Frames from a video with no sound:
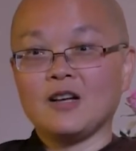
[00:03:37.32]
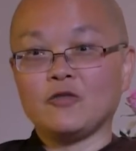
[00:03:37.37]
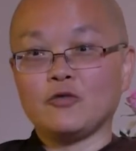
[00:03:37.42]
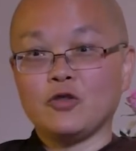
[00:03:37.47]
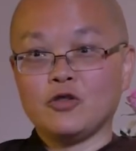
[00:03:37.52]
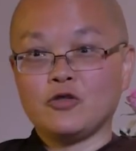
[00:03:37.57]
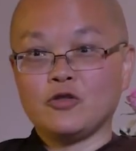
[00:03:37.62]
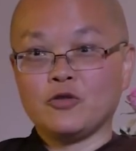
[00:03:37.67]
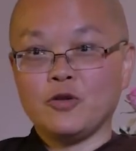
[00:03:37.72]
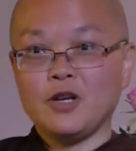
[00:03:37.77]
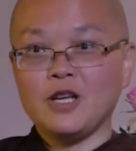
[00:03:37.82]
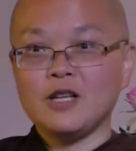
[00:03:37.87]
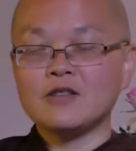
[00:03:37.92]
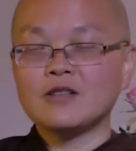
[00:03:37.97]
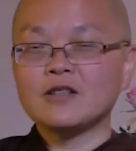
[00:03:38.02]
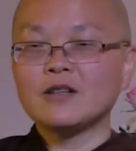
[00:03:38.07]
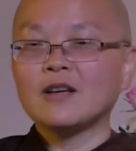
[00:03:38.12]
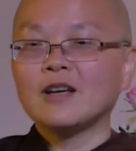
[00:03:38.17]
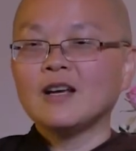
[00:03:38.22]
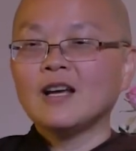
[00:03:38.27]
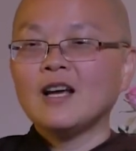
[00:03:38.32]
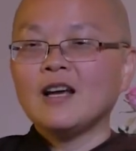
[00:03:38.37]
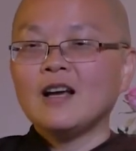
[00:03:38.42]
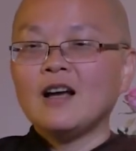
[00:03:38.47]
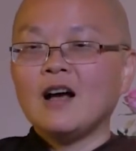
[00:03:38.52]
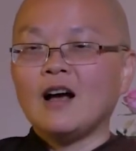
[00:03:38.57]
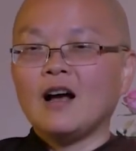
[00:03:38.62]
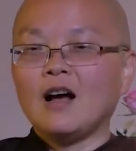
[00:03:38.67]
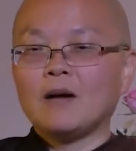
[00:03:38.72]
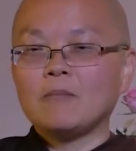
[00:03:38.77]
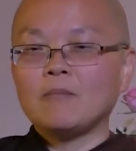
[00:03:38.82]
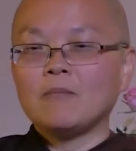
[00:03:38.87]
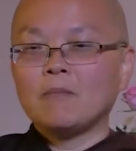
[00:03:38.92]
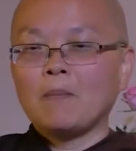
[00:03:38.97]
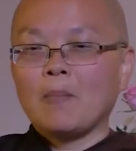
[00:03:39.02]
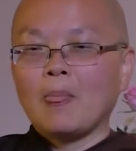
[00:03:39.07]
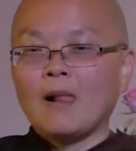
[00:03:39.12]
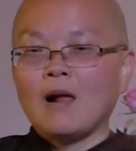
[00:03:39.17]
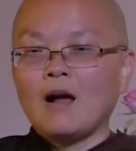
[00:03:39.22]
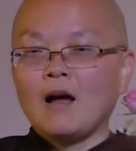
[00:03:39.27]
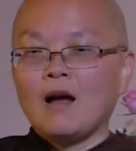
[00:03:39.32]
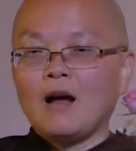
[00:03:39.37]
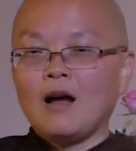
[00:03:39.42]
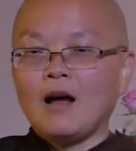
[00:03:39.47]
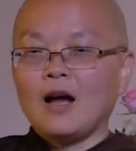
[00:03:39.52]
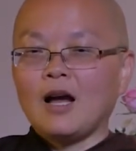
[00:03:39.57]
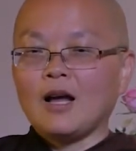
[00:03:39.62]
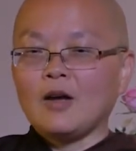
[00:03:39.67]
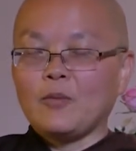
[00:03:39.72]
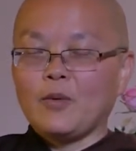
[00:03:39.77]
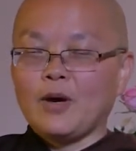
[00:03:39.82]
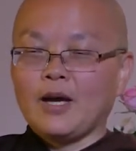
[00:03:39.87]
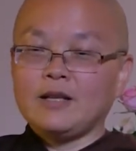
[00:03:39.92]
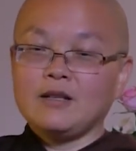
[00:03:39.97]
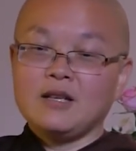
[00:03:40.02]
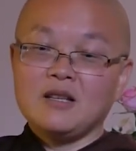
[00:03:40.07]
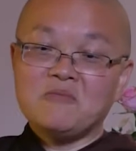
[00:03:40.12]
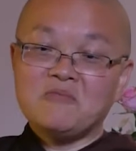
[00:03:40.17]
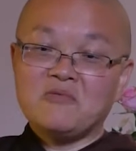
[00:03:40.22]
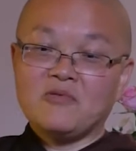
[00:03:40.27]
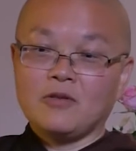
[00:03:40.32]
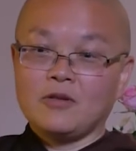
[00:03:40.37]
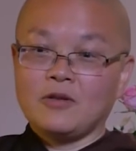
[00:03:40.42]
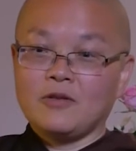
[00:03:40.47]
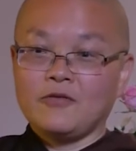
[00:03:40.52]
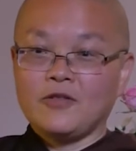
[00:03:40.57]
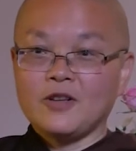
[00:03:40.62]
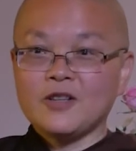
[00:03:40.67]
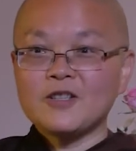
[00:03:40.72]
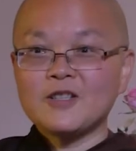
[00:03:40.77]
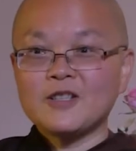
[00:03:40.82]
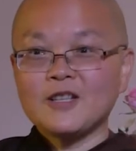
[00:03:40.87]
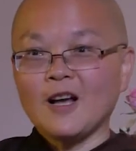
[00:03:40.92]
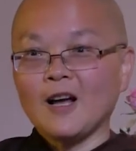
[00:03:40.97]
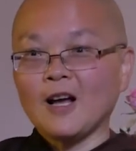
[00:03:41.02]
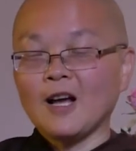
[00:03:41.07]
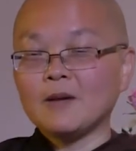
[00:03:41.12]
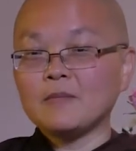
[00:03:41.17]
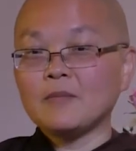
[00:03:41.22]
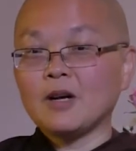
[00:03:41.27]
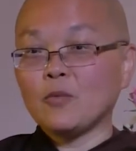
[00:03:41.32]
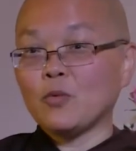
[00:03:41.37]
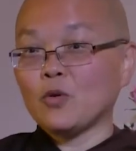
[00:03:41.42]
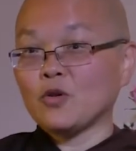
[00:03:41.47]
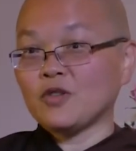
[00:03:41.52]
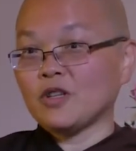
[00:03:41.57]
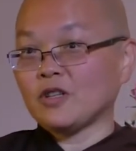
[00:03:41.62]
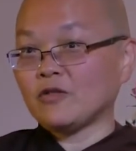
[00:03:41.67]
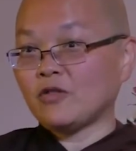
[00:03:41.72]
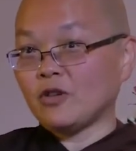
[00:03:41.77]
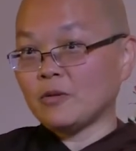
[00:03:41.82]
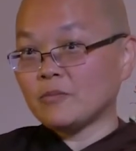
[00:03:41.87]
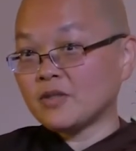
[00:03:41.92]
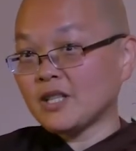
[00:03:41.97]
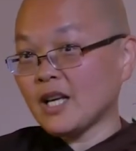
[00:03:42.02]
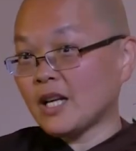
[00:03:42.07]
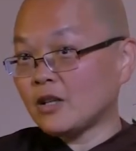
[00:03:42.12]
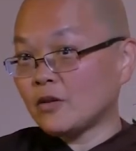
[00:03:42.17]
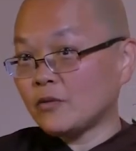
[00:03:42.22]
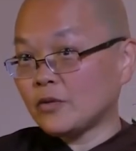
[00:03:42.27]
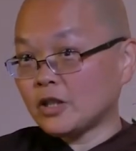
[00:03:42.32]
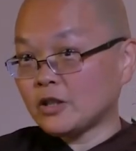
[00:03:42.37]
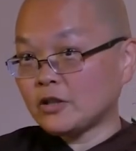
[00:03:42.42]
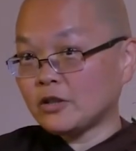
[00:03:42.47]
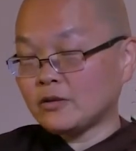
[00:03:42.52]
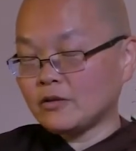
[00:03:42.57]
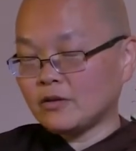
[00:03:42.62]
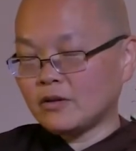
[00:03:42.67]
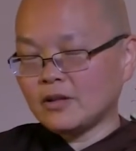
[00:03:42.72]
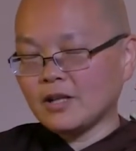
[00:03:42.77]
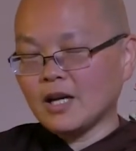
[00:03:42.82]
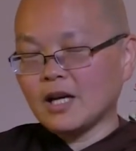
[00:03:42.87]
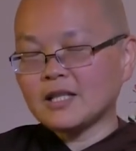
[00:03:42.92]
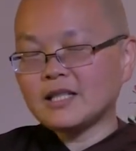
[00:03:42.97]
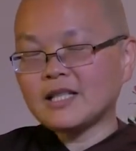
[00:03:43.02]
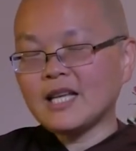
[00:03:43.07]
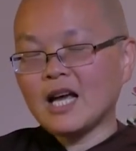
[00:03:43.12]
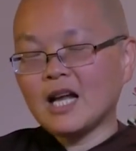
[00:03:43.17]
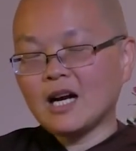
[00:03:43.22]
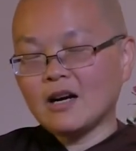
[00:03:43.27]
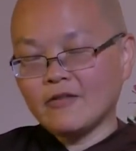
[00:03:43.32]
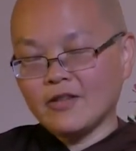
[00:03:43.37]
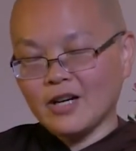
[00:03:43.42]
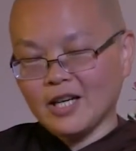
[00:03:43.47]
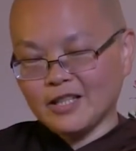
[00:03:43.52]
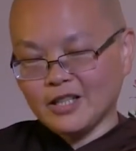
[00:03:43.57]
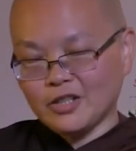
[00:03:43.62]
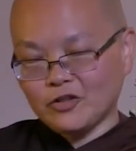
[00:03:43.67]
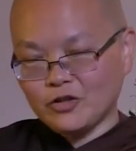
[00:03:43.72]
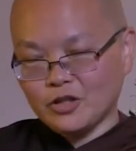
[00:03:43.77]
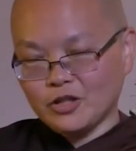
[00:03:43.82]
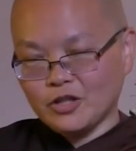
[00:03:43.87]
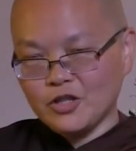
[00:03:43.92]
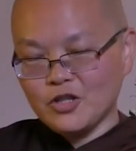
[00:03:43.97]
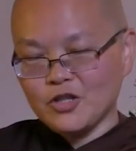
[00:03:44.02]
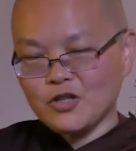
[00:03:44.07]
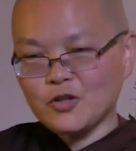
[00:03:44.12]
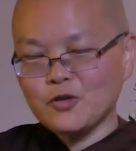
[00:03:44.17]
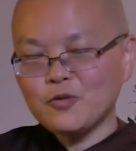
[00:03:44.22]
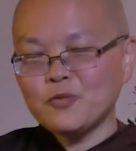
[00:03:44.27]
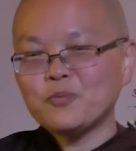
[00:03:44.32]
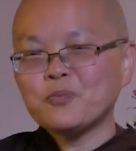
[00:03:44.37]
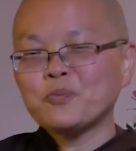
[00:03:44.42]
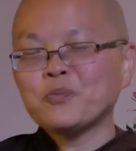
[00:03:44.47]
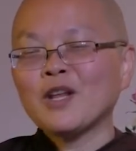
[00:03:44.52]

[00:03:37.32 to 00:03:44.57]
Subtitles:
retreat. I went in for the first time. I wasn't from Theravada tradition.